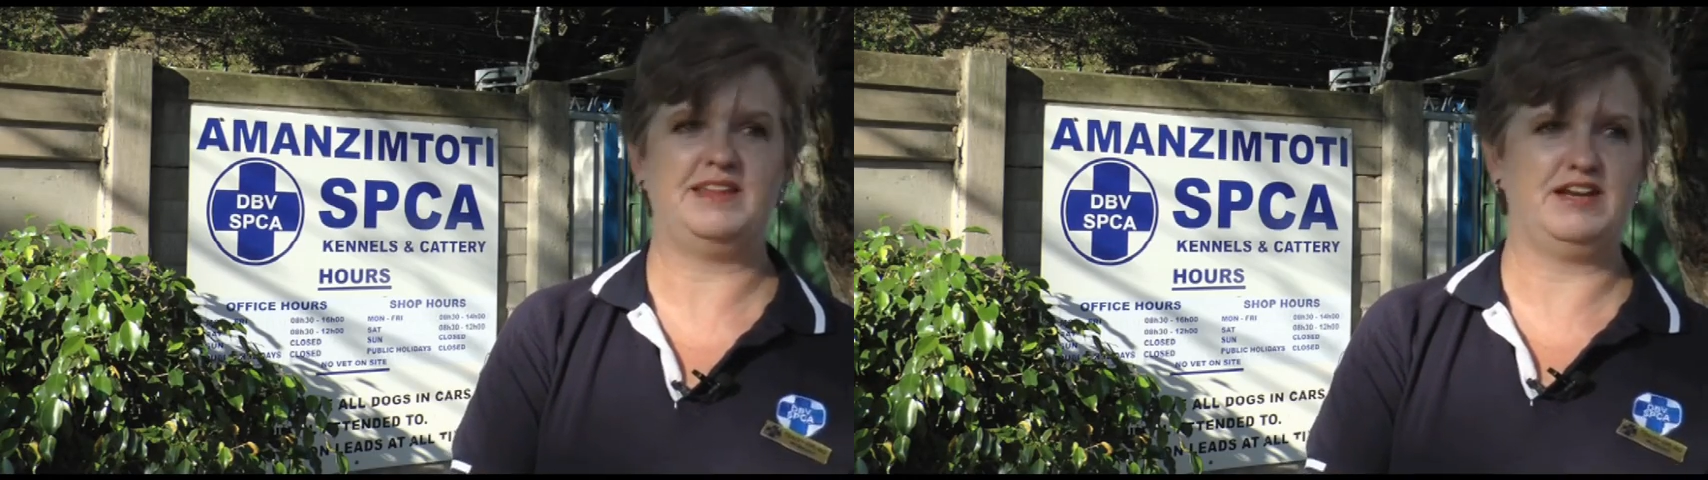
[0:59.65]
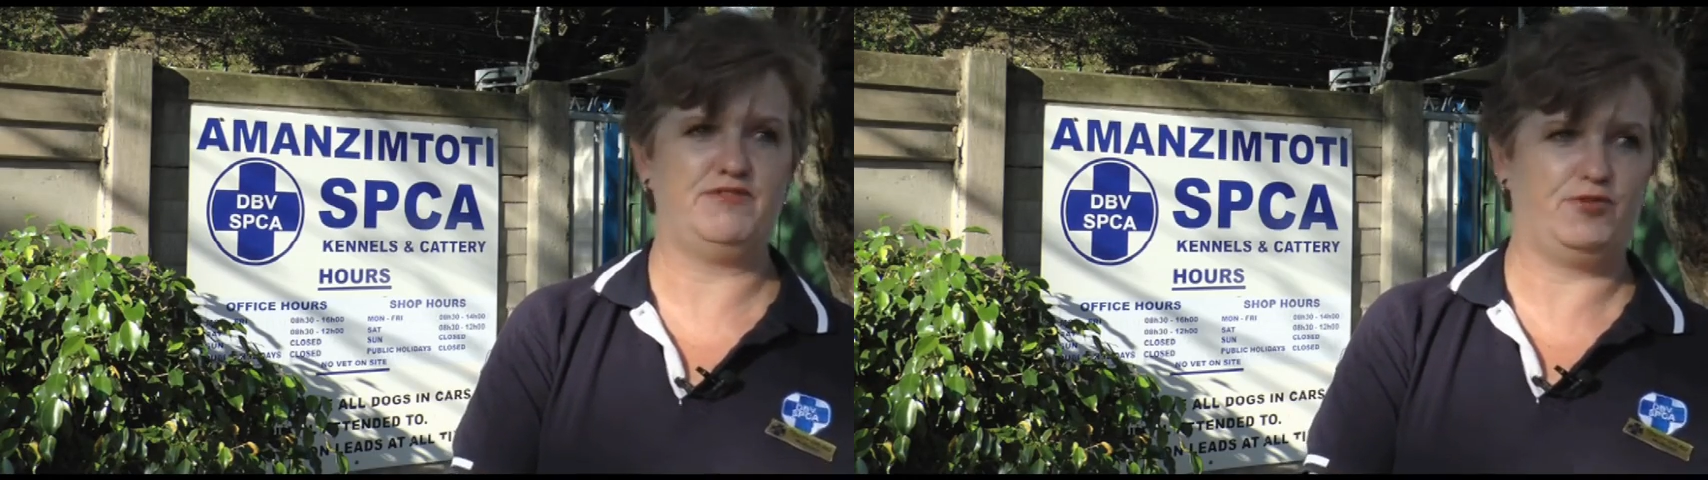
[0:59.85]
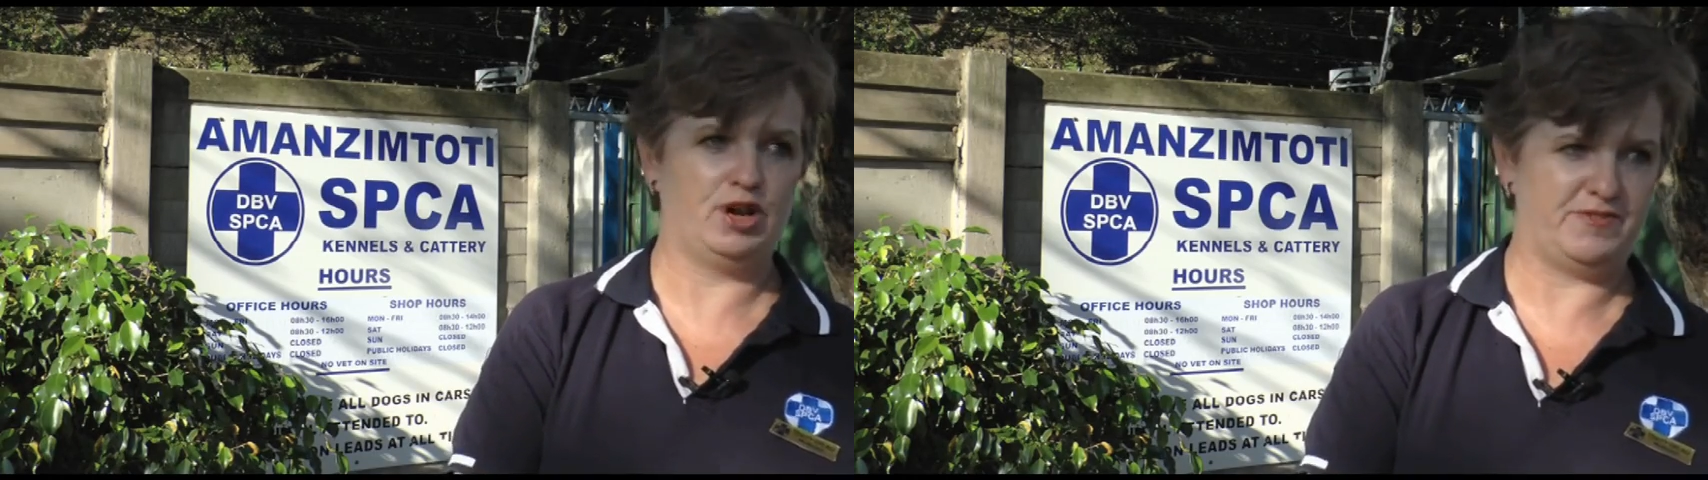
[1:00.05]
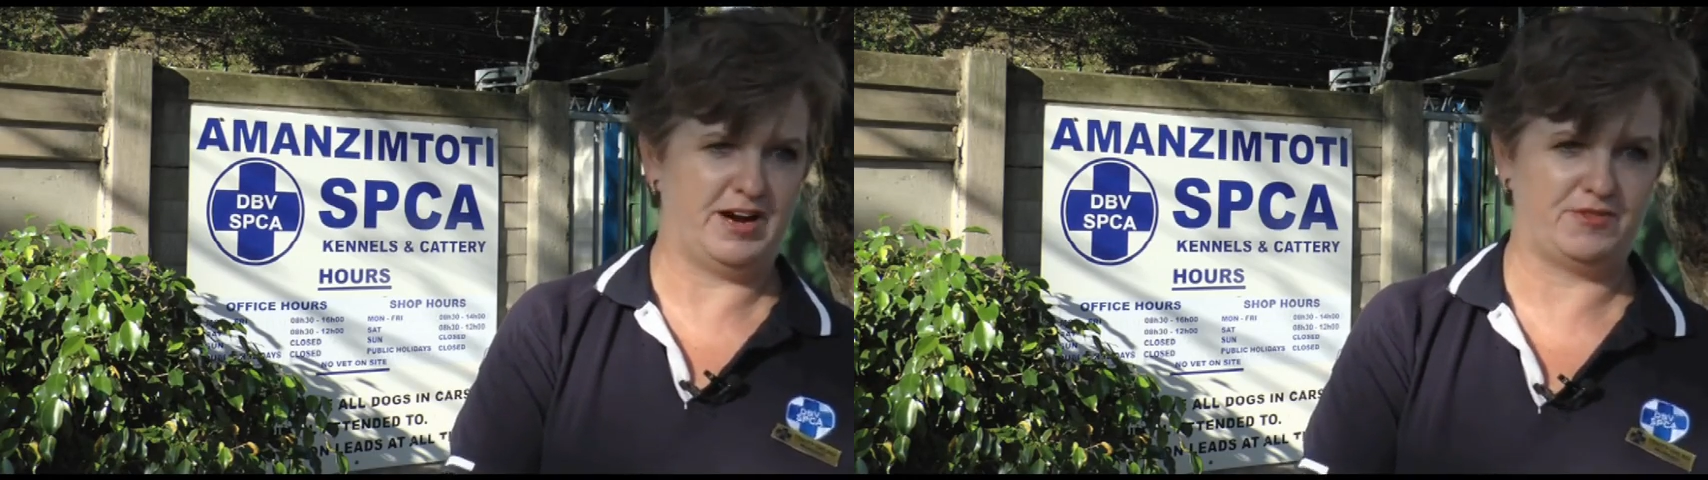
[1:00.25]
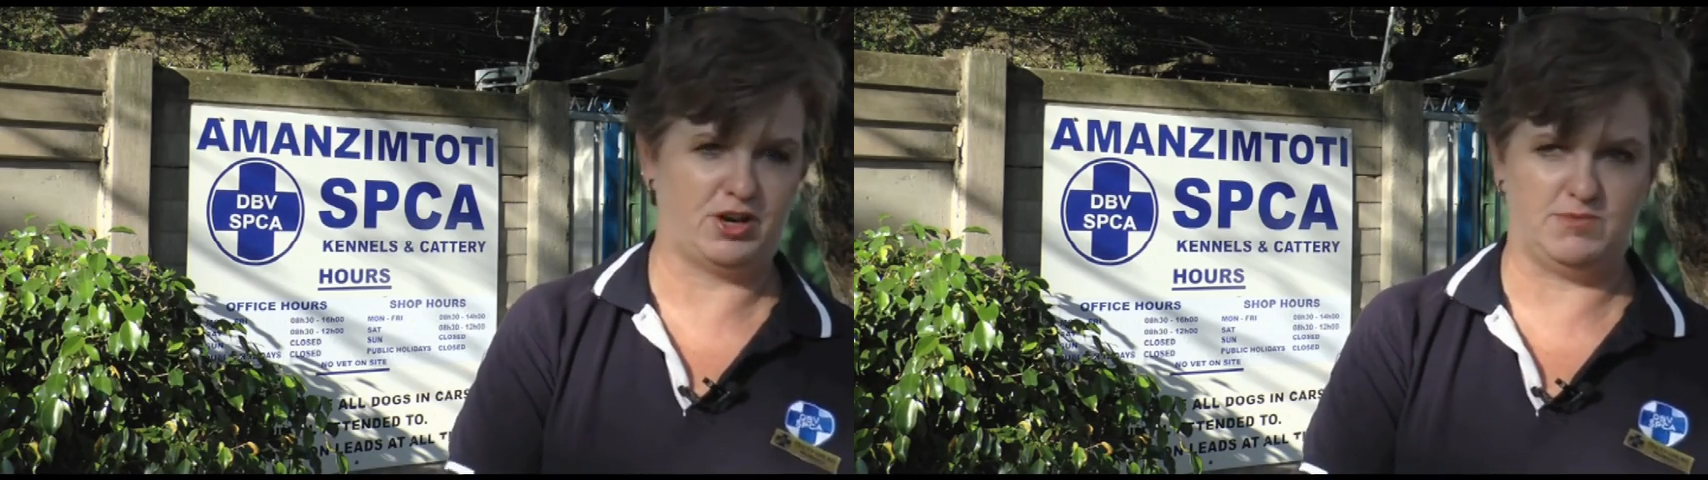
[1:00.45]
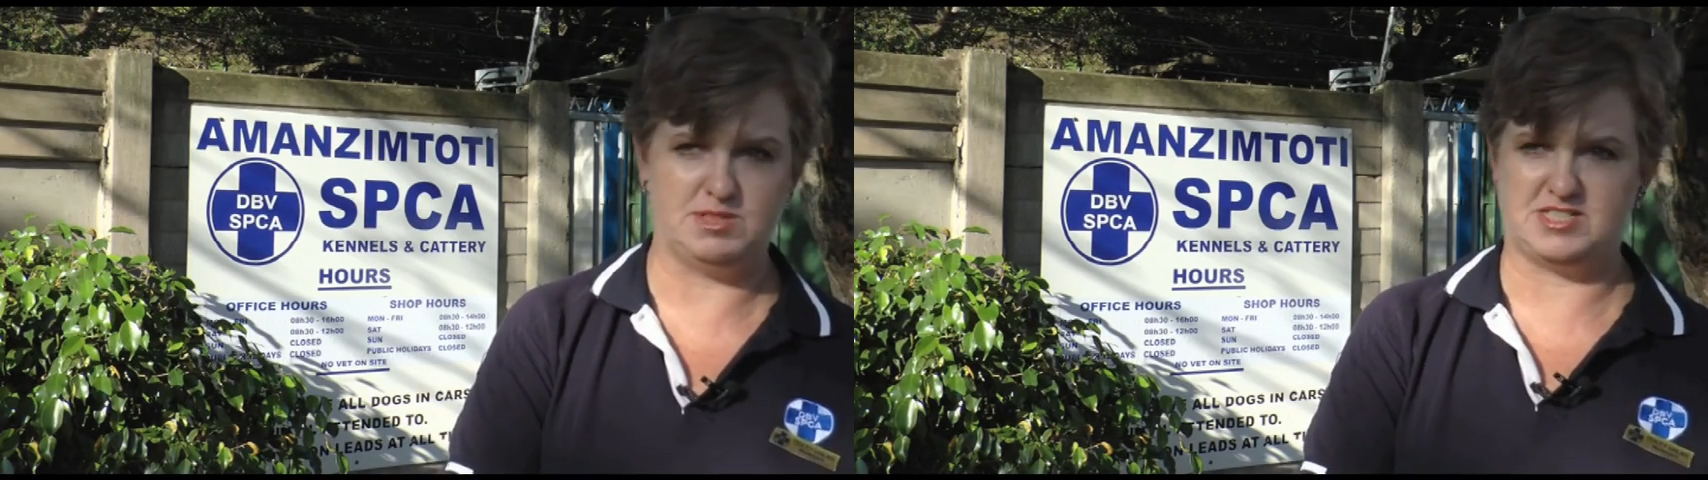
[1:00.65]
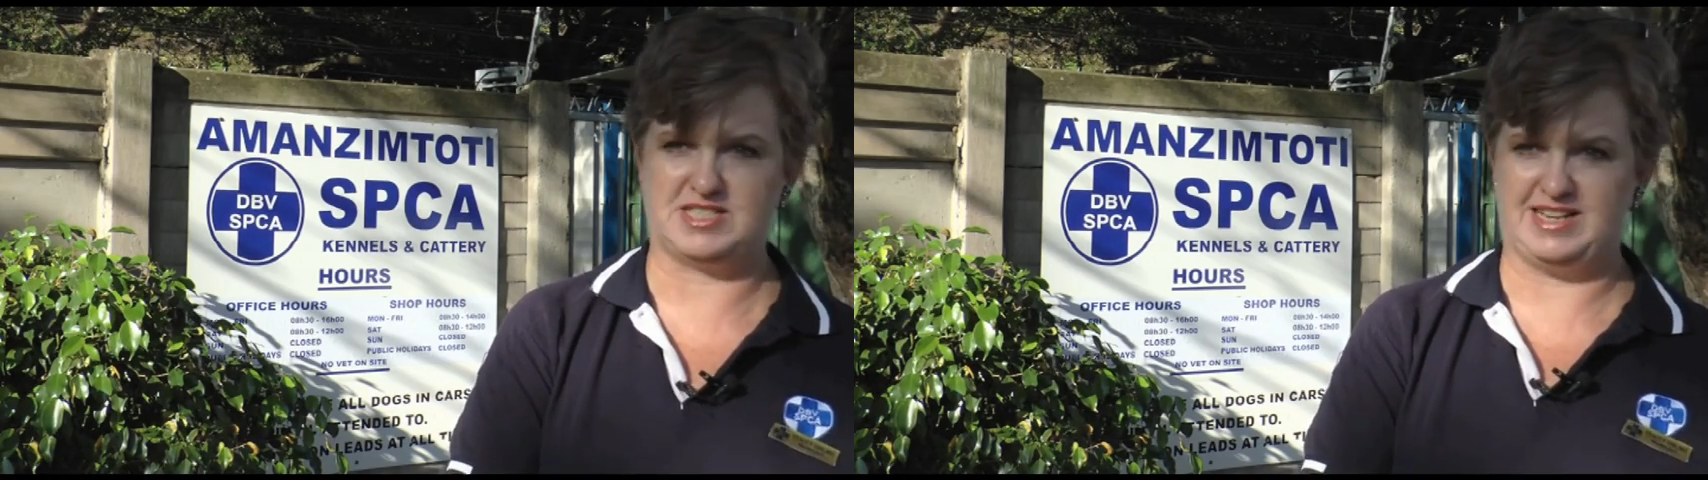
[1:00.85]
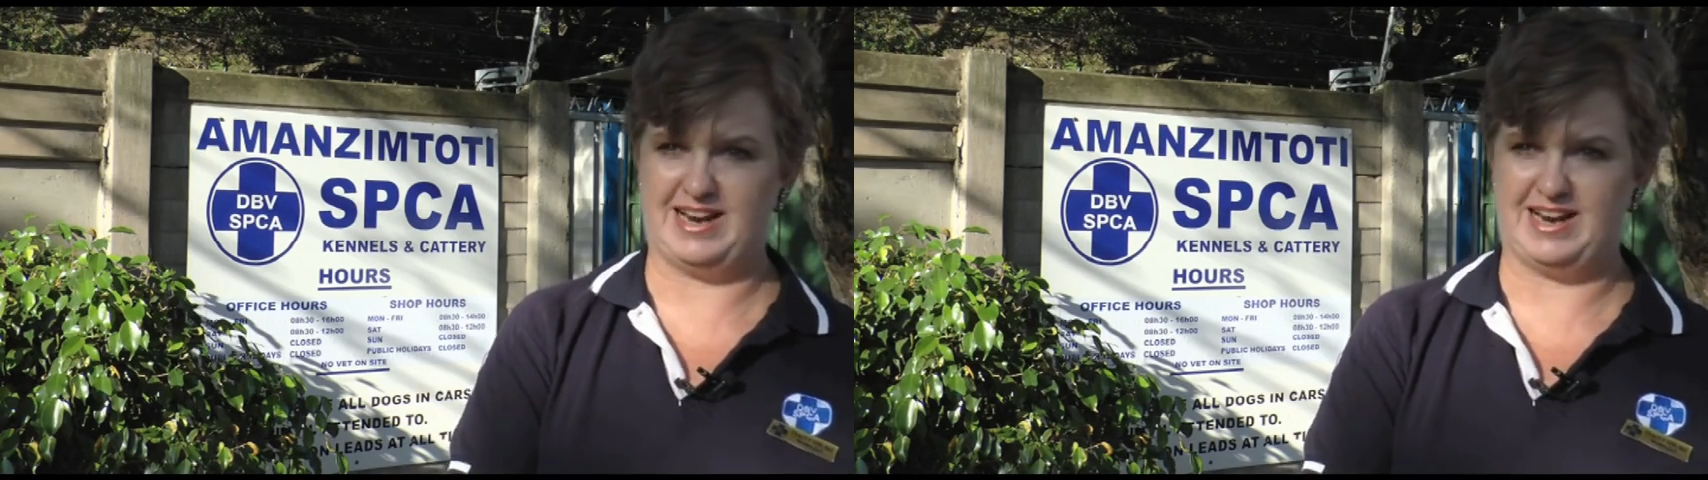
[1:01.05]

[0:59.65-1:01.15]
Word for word: and then 45 kilometres